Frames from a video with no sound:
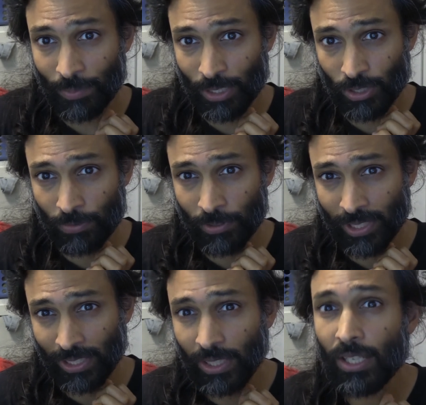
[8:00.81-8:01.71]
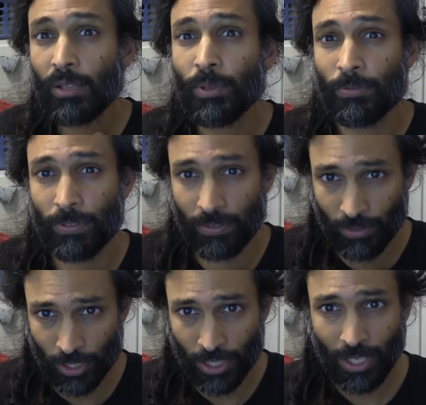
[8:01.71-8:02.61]
I started feeling a little bit
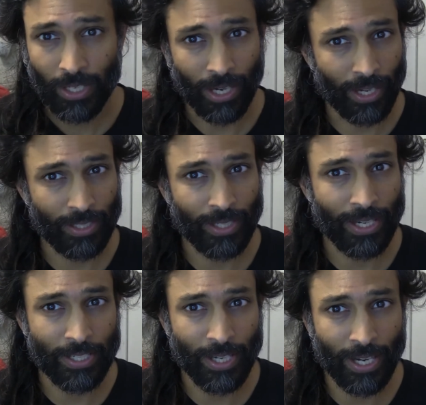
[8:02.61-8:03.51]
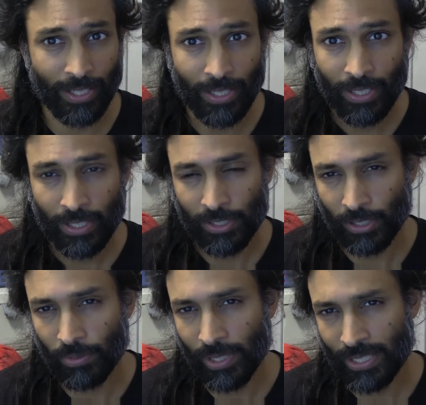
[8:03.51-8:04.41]
feverish. I had a
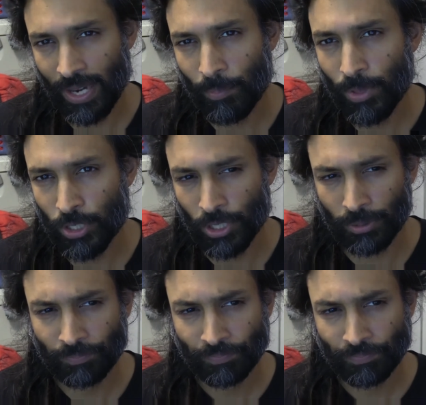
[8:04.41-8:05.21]
99-degree temperature.